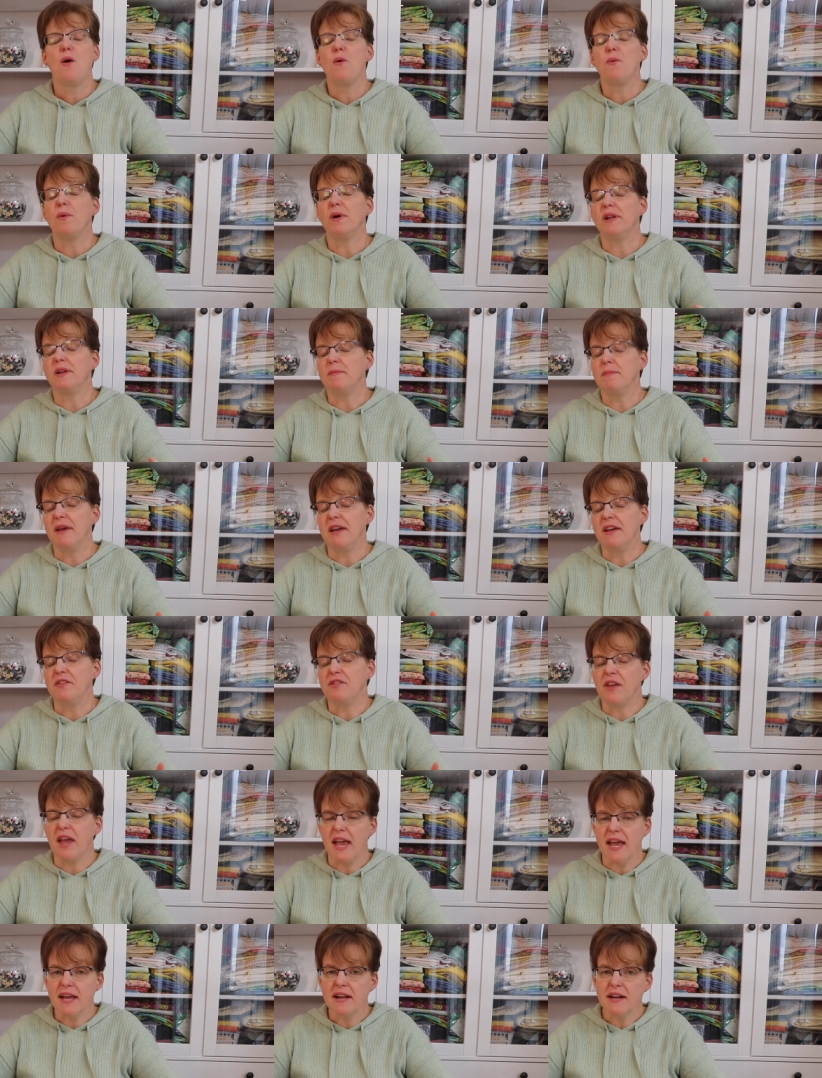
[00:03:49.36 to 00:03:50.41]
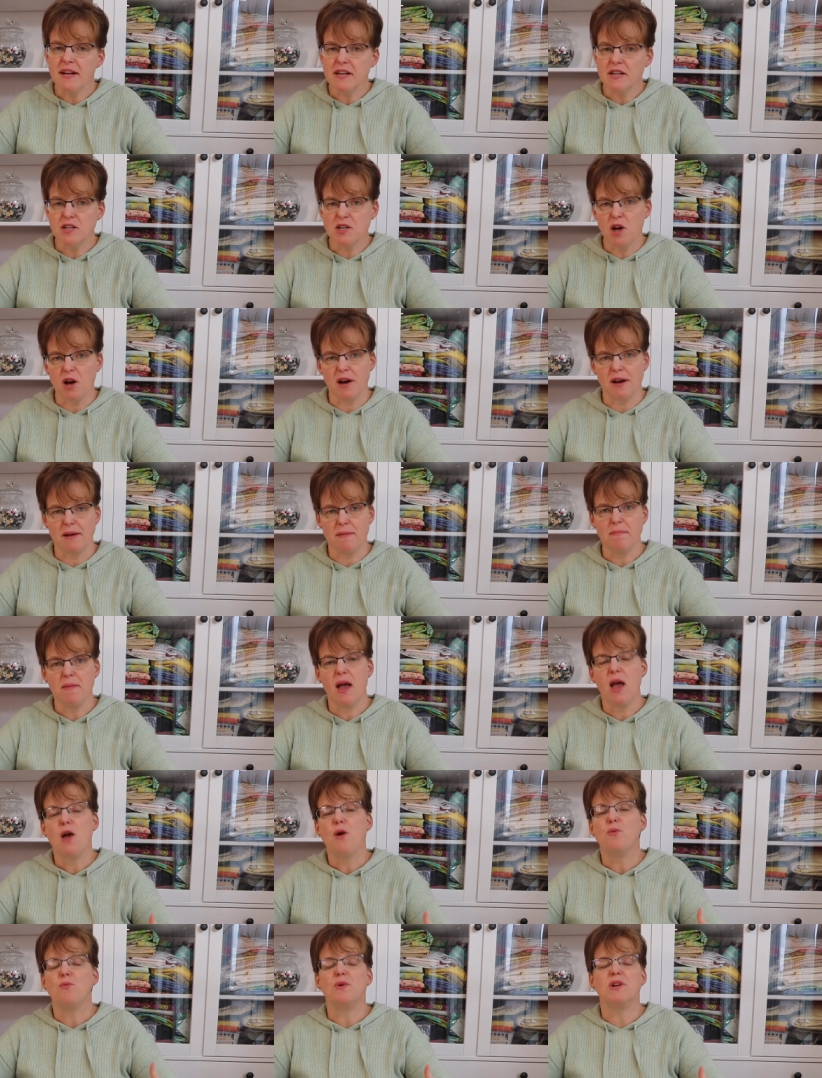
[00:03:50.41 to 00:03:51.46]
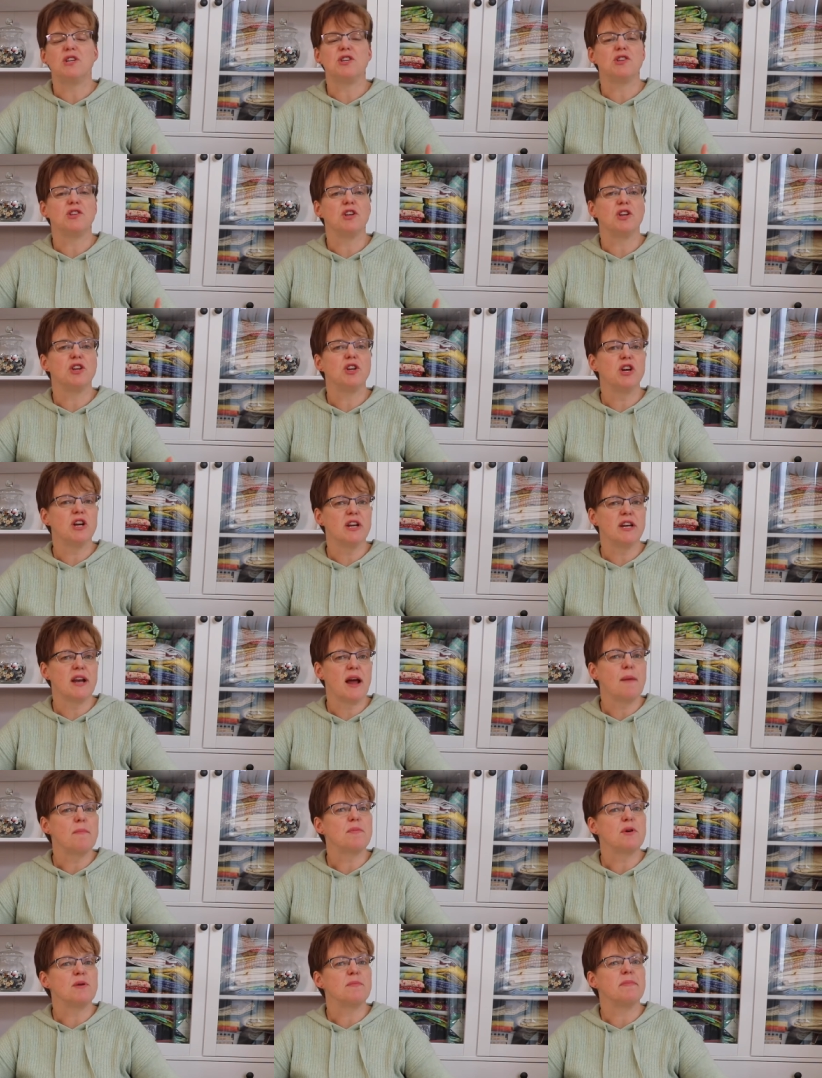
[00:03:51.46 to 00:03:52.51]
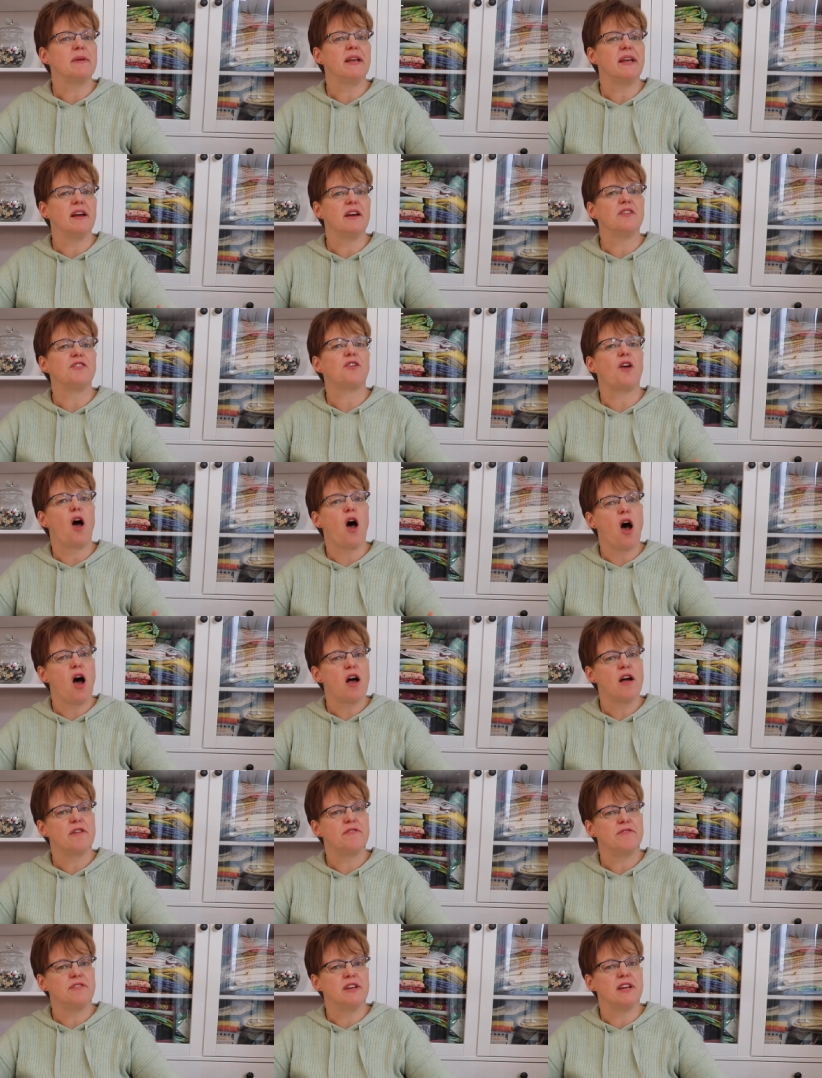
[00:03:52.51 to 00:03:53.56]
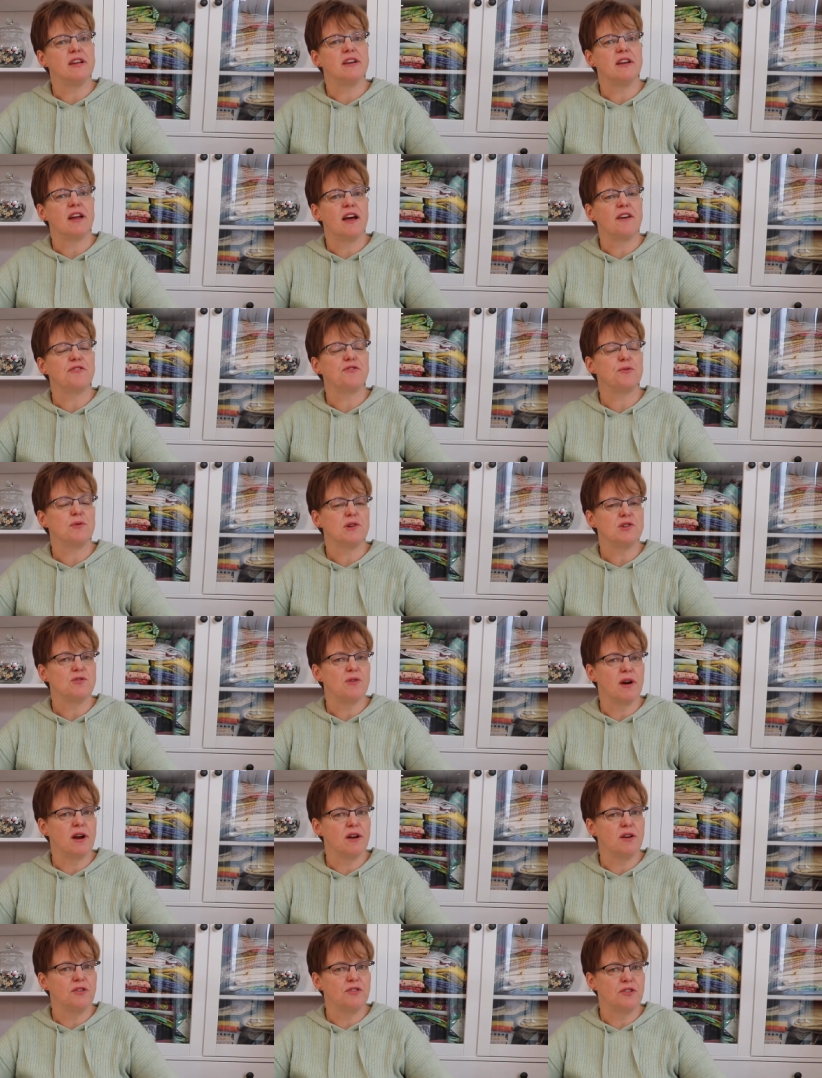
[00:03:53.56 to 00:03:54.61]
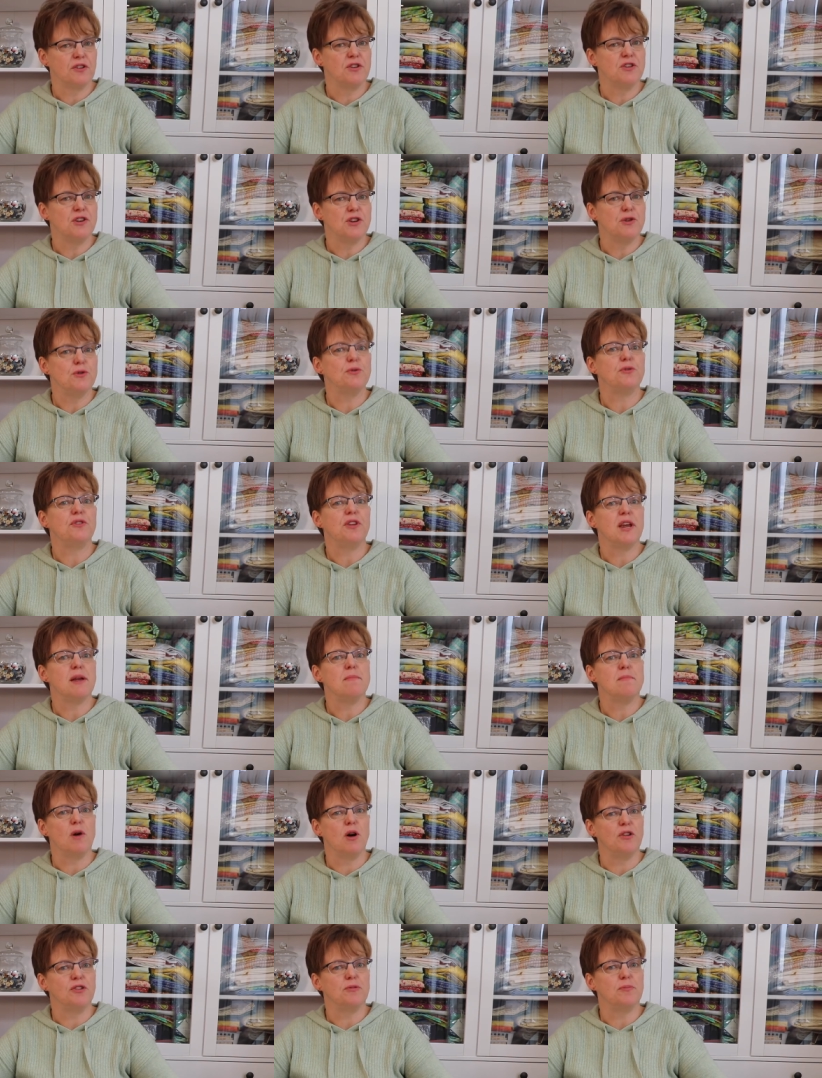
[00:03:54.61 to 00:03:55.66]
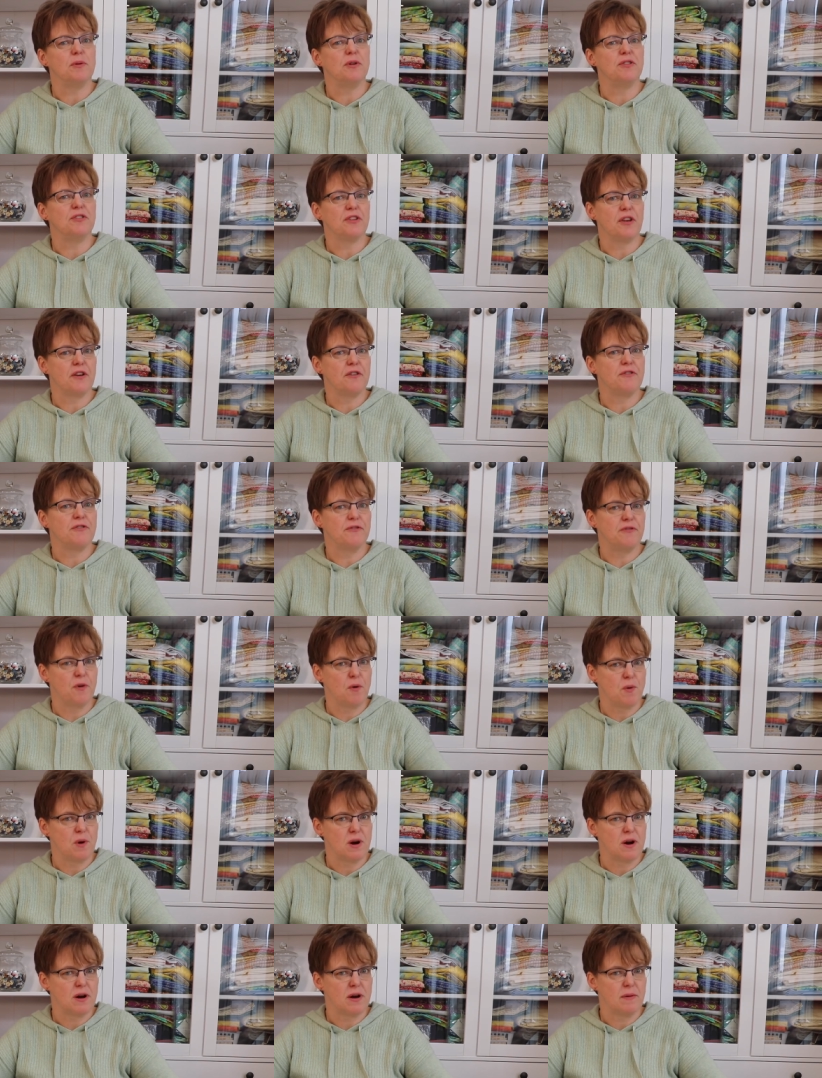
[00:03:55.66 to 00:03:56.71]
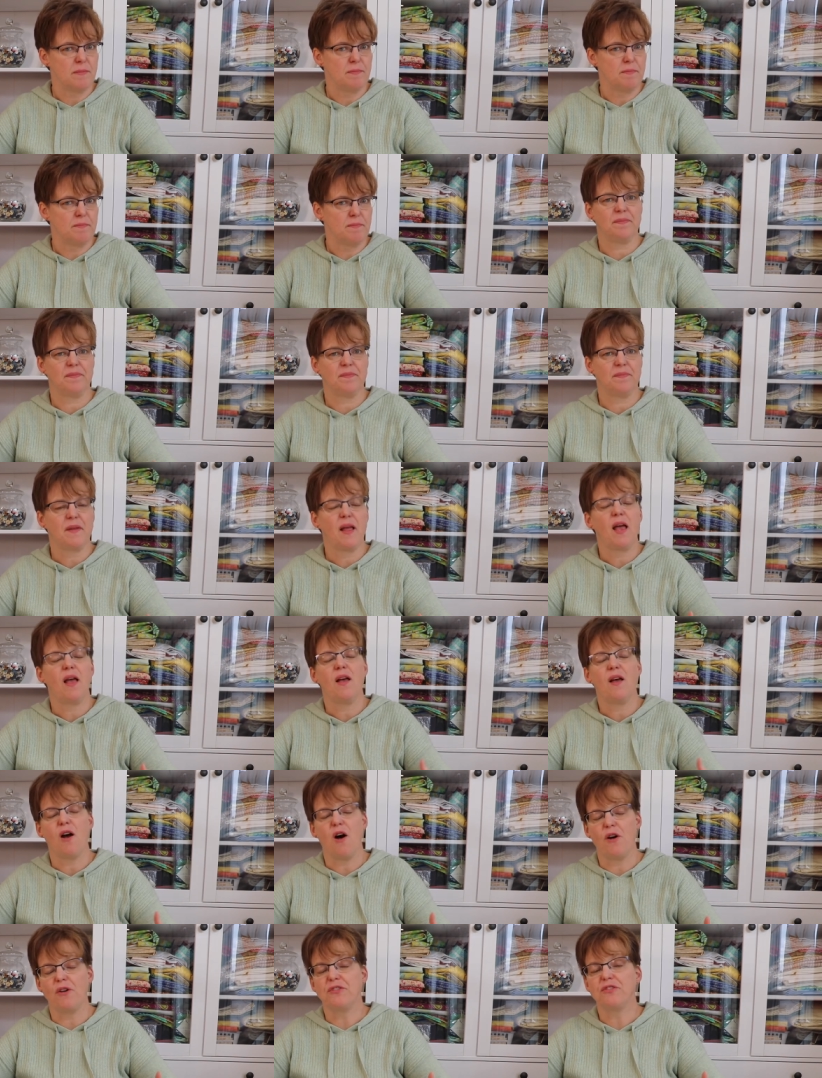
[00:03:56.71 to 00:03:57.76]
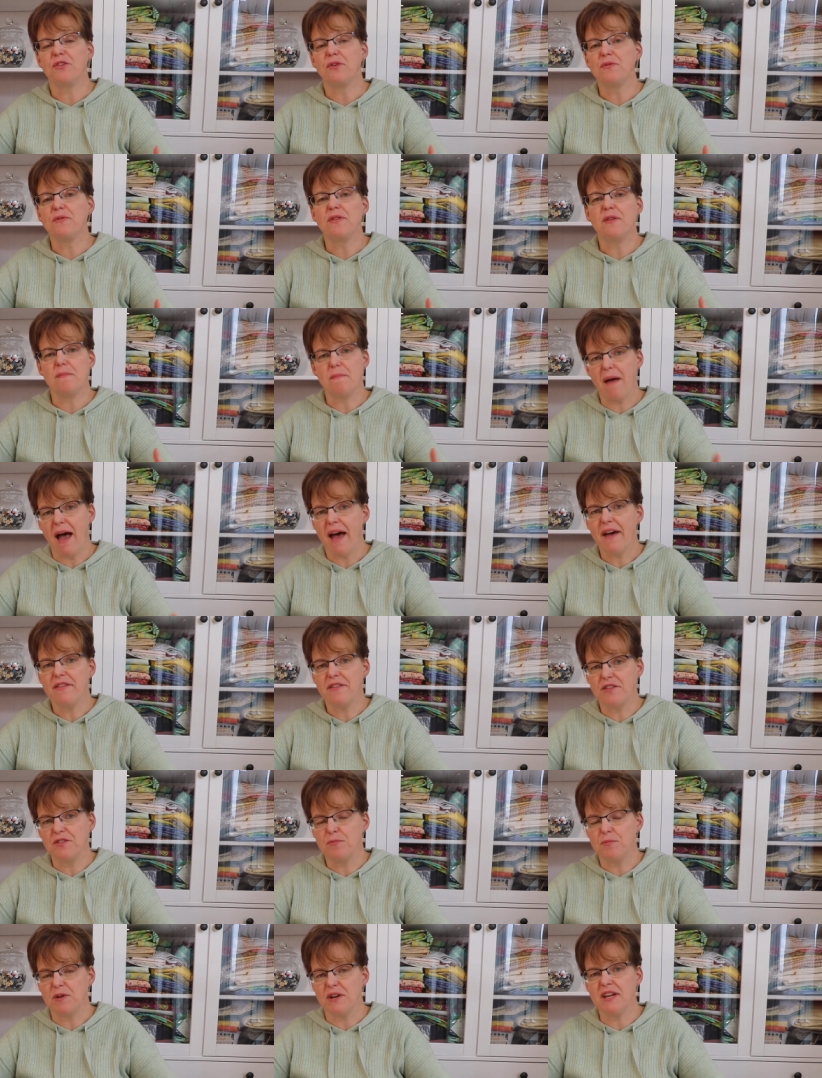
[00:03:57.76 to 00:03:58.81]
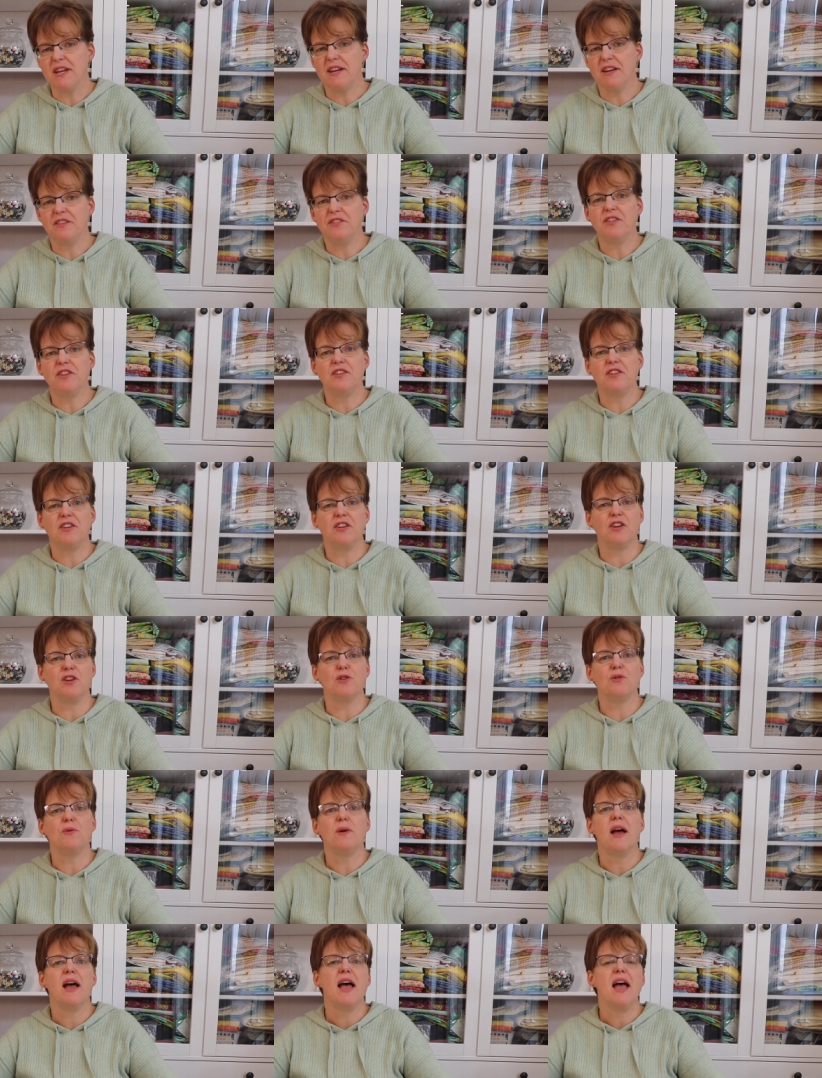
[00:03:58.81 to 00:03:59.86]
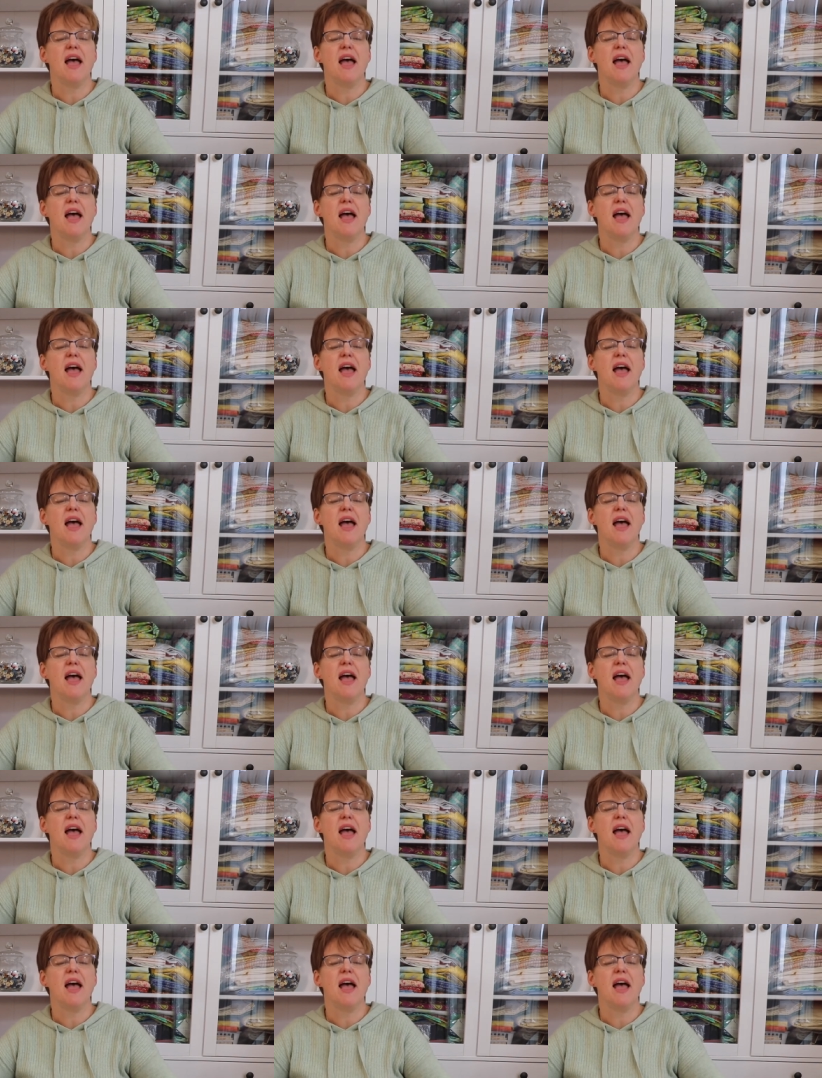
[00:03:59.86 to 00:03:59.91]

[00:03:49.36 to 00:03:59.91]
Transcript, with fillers: Well, it makes eight at a time, which is a good number because often half square triangles are used in multiples of four. Also, the math is pretty easy to do